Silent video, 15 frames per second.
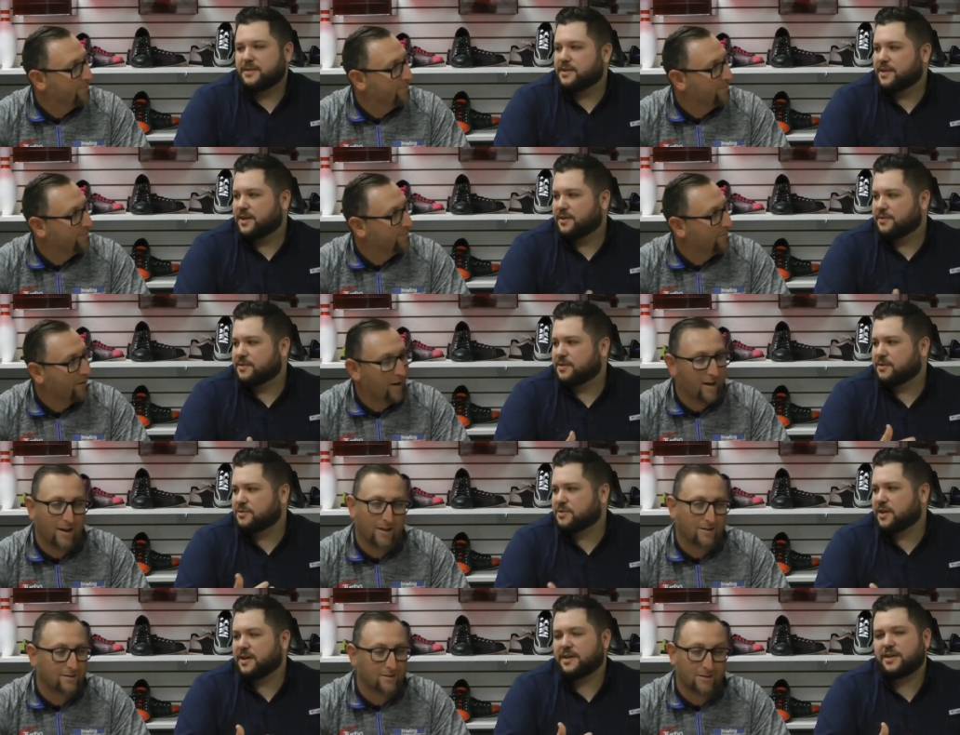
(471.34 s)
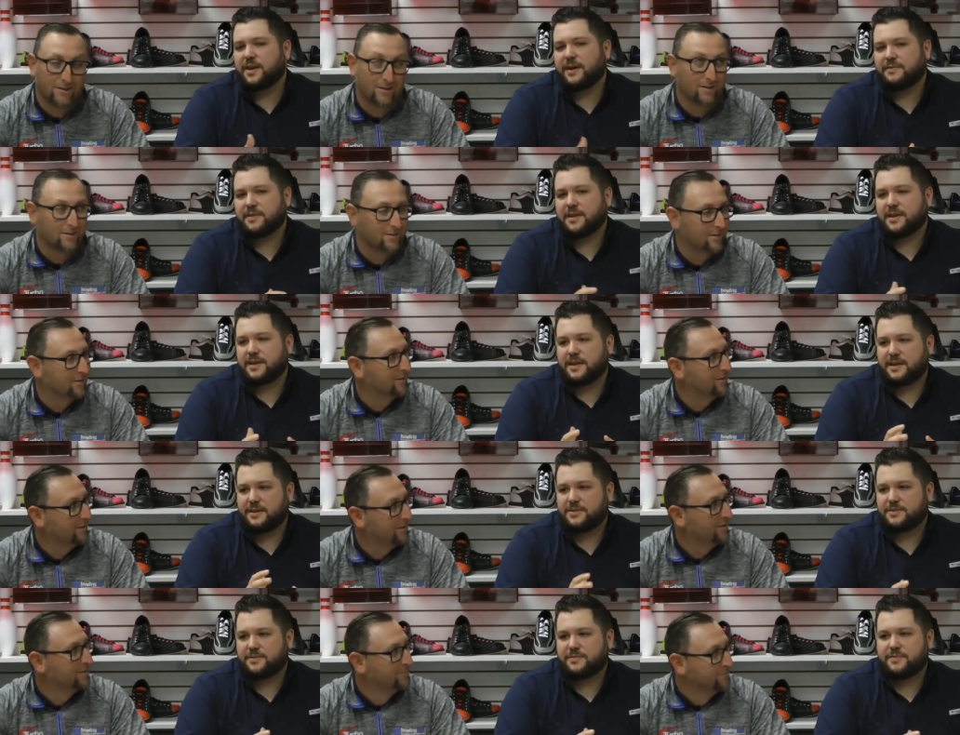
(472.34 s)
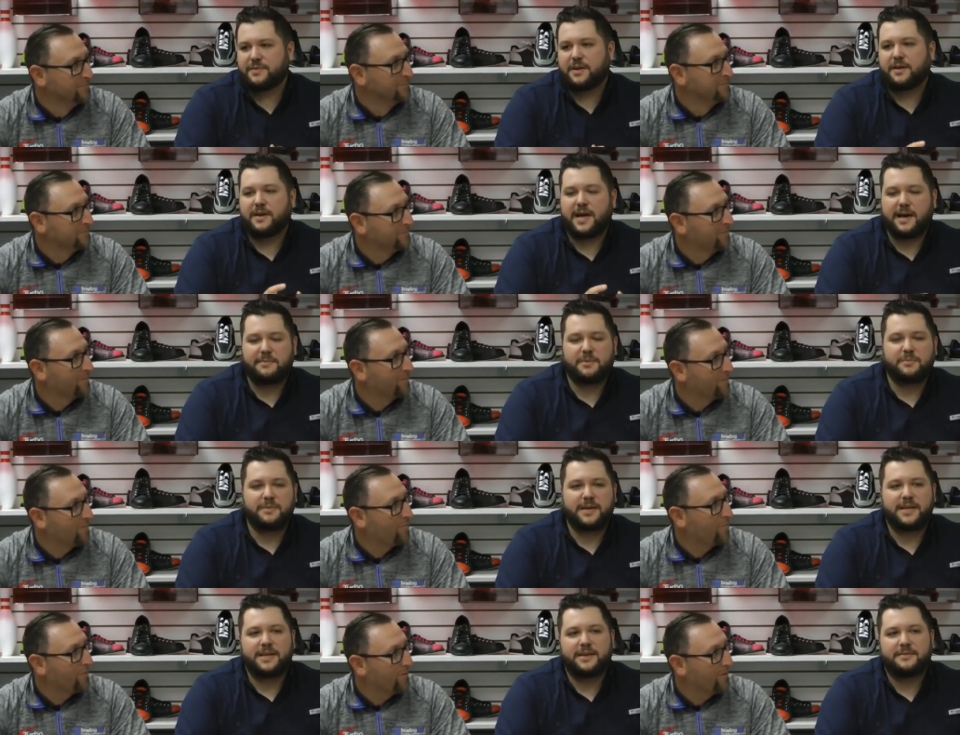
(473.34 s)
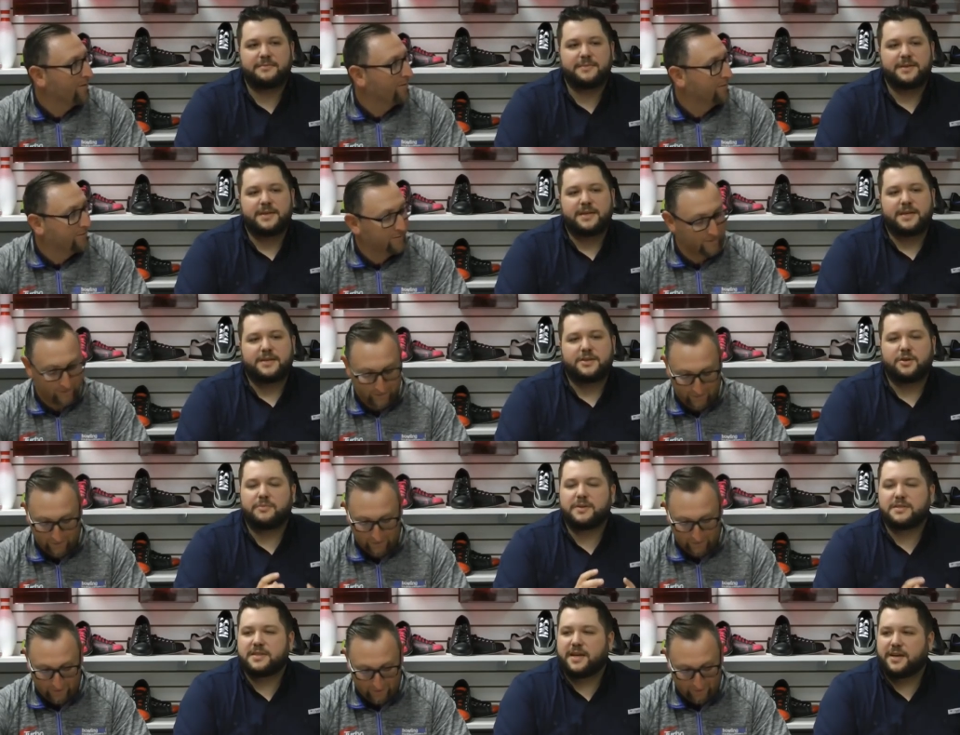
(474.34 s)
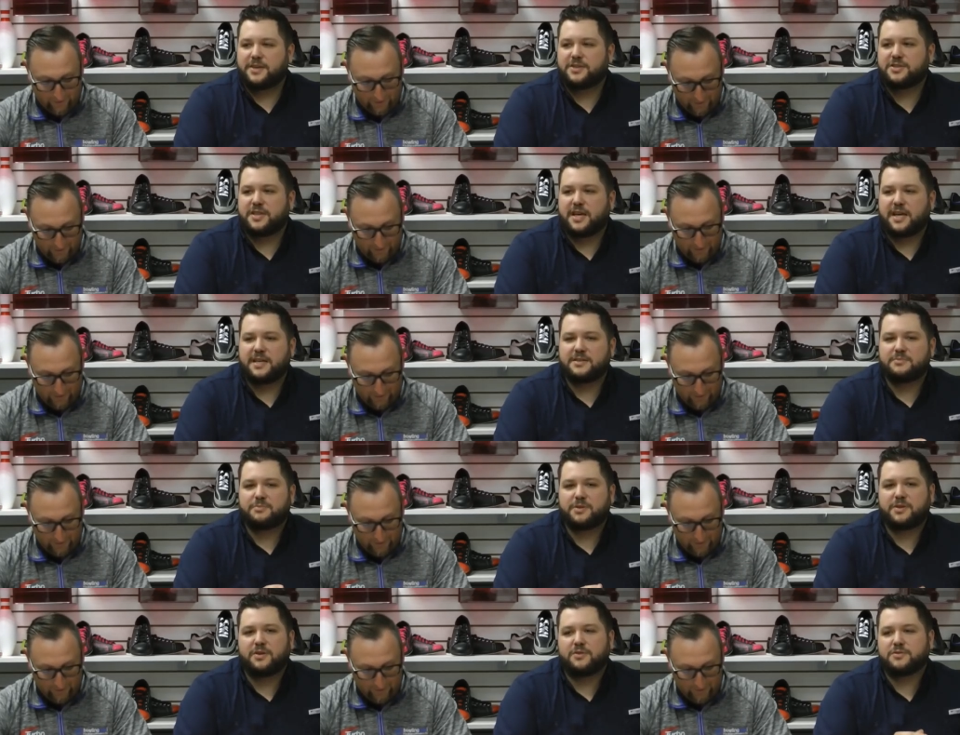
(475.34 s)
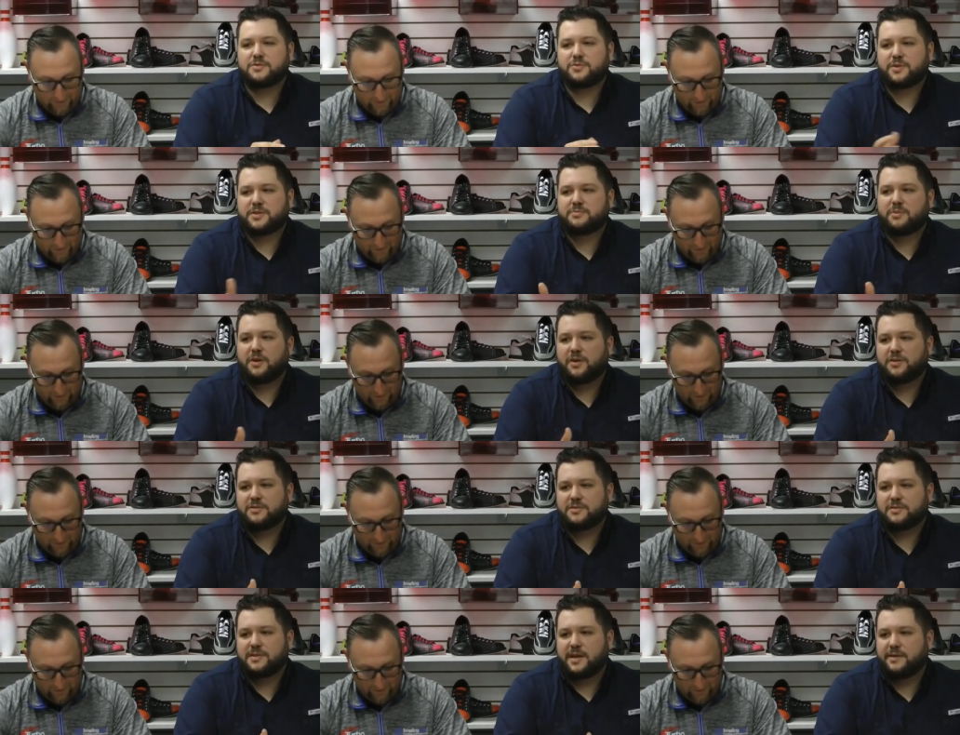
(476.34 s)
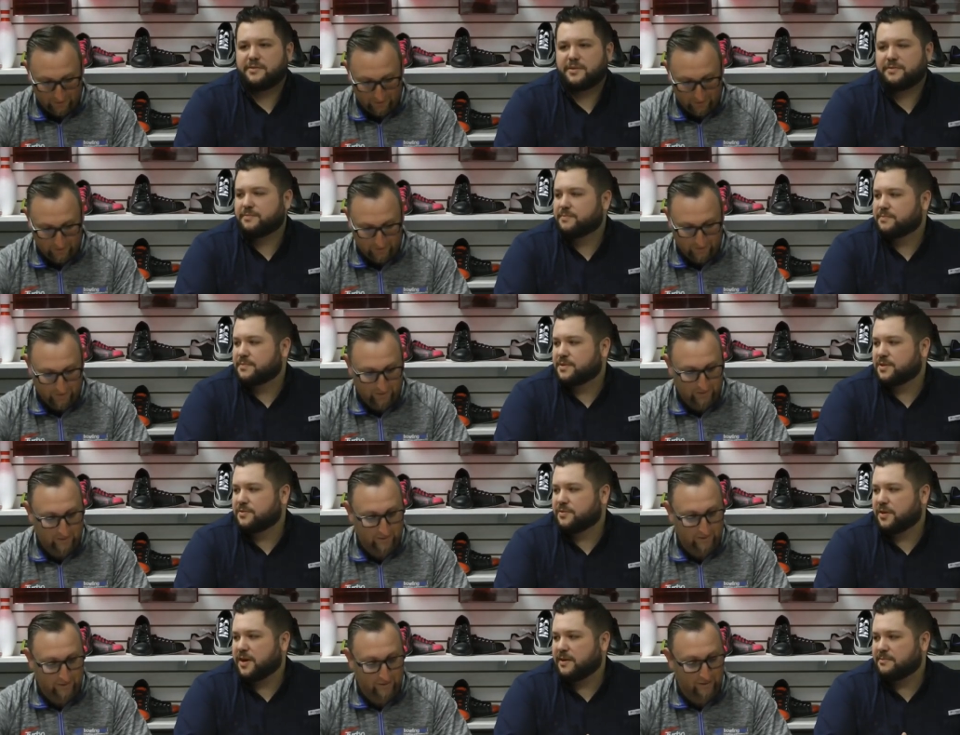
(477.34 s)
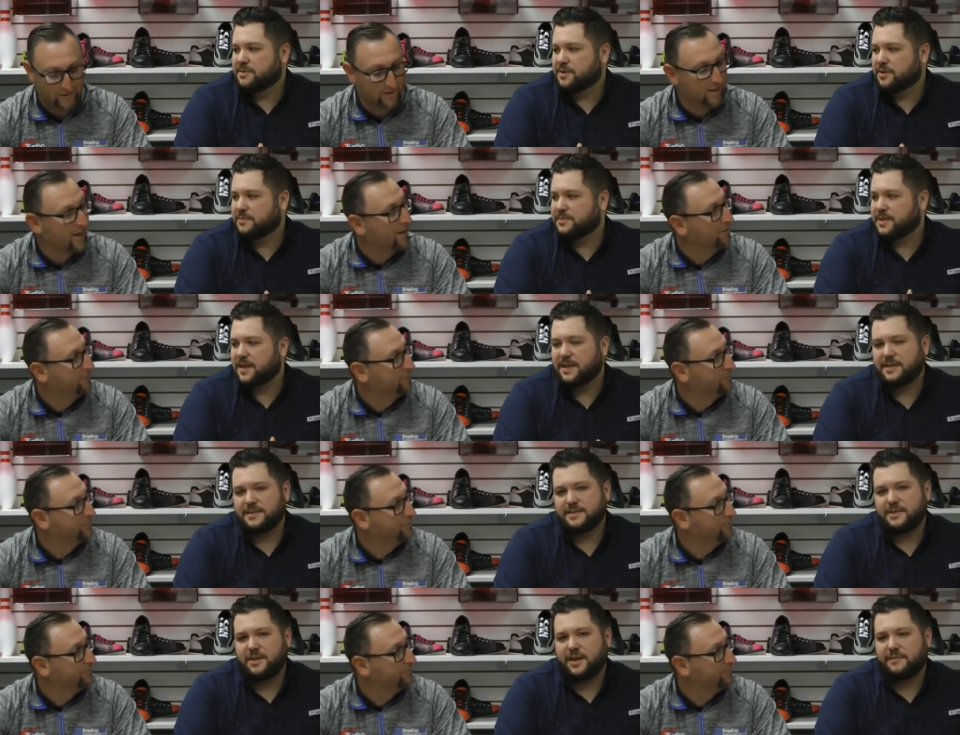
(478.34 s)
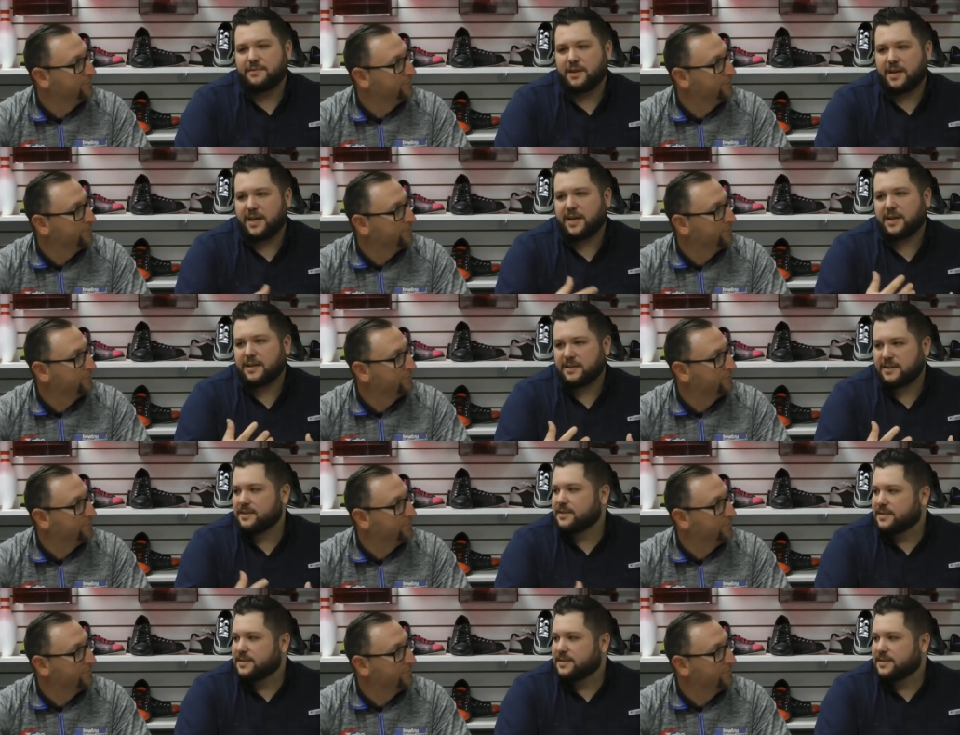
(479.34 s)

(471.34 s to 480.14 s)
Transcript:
Speaker 1: you know don't yes. change. You have to. There's a happy medium. Don't be scared to change, but don't switch balls every two frames. You know yeah. what I'm saying? You have to kind of